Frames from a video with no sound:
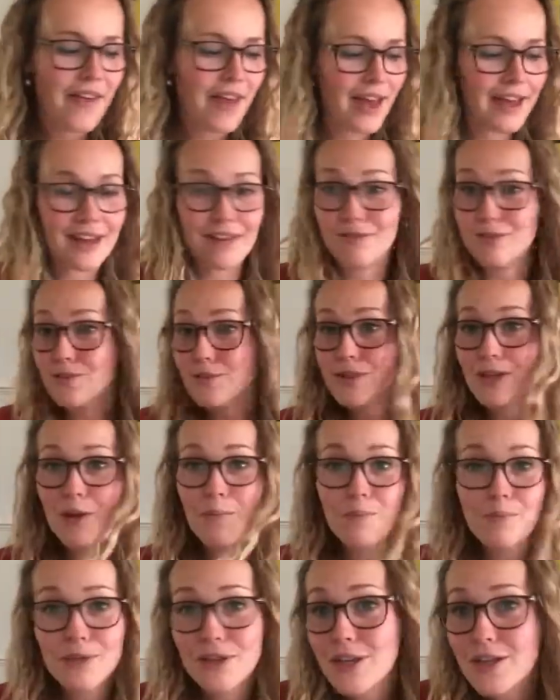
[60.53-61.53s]
And I've drawn a
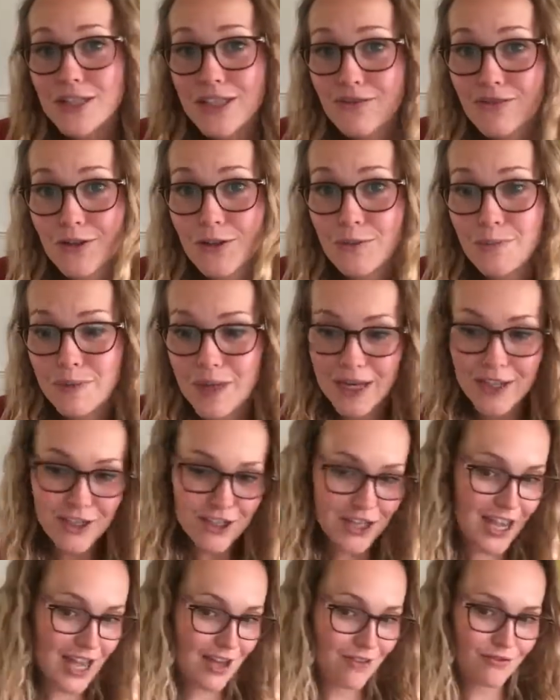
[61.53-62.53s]
beautiful
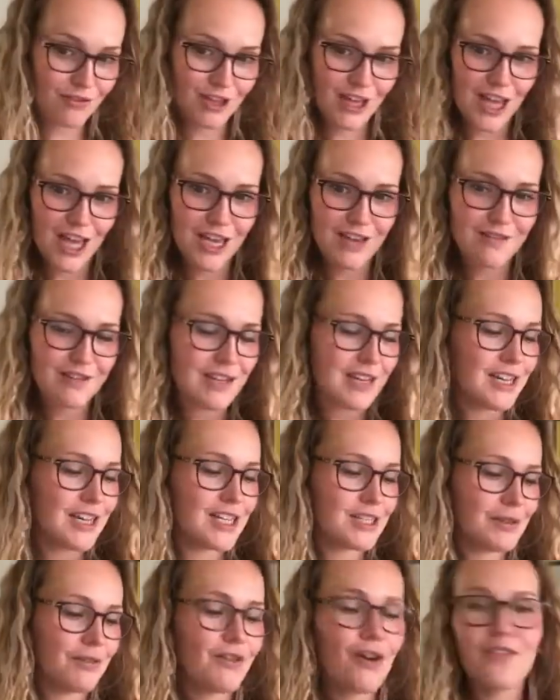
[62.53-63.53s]
picture here for you.
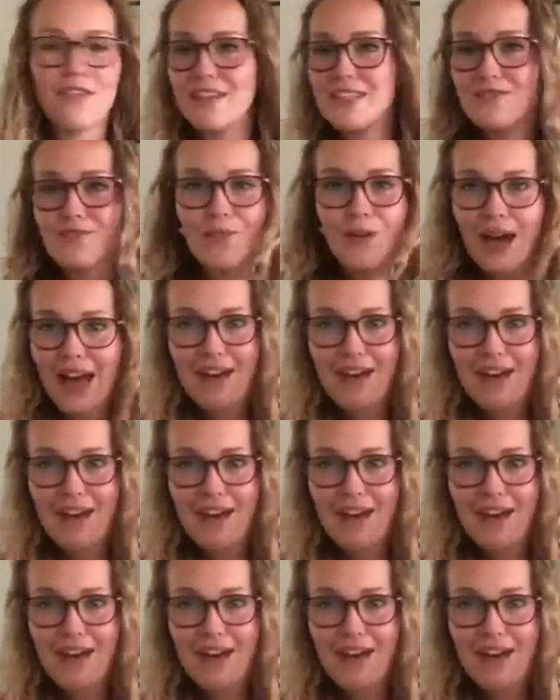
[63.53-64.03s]
So we've got these four